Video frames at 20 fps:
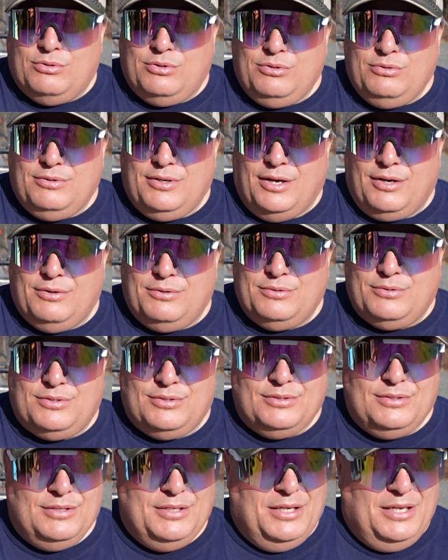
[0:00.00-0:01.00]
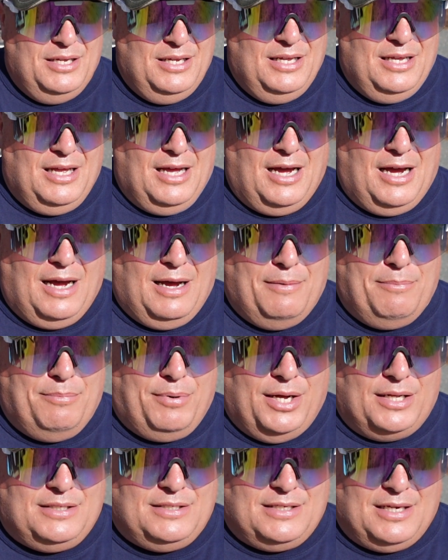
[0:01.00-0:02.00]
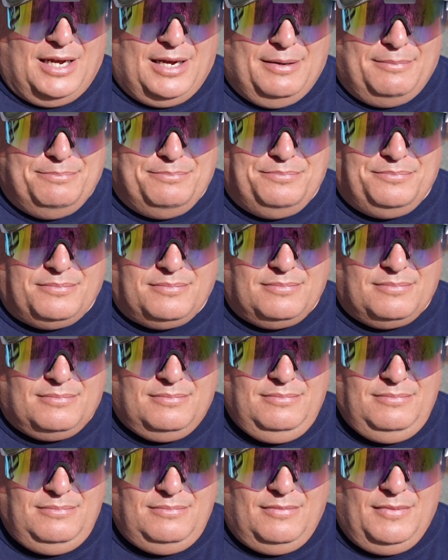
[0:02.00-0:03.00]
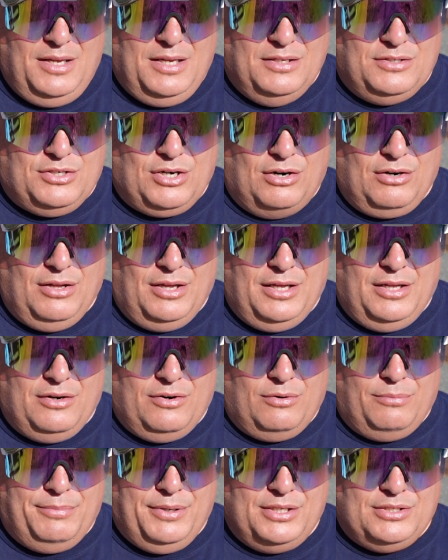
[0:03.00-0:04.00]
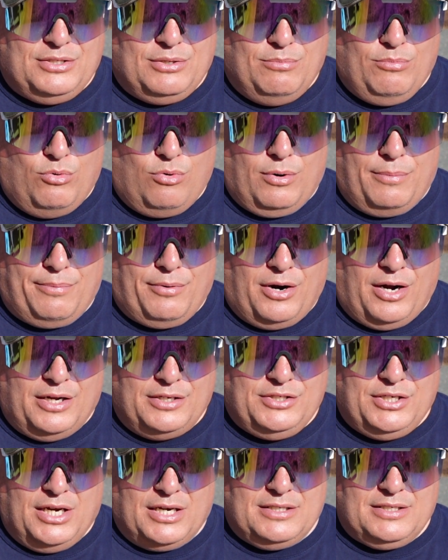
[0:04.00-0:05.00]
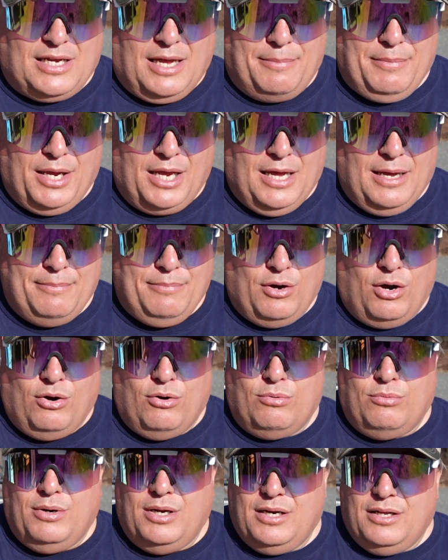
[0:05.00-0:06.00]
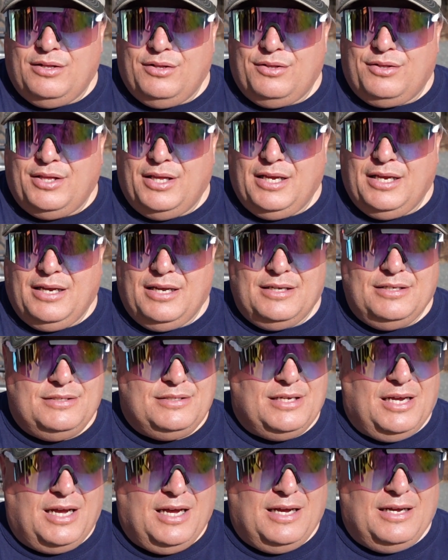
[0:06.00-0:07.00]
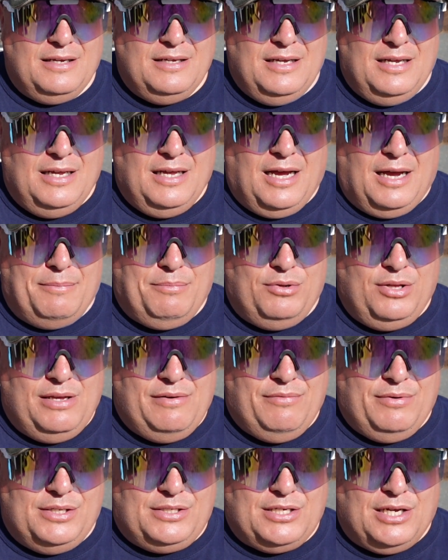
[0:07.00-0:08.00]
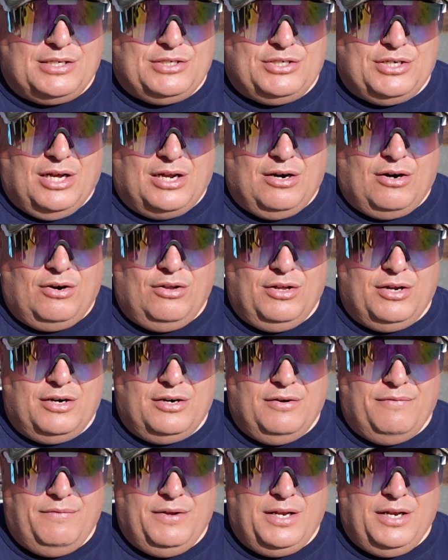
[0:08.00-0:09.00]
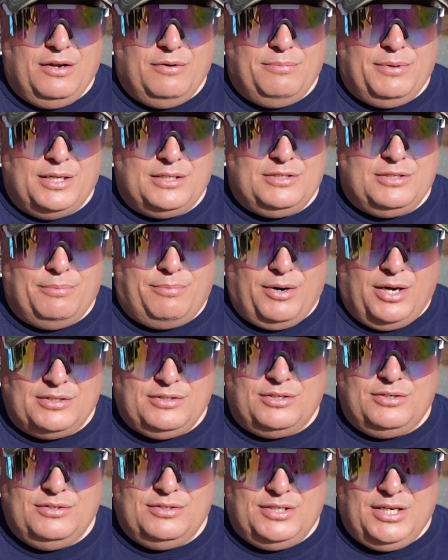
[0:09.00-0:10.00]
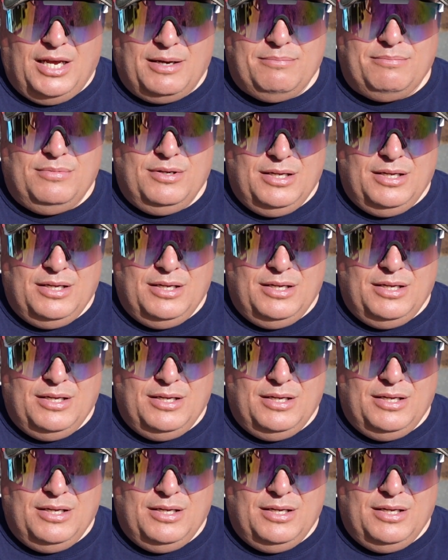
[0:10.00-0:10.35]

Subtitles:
Who knows? But certainly there will be some more projects coming up. Oh, one other thing is, I believe we touched on earlier in the video, but suppressors, yep.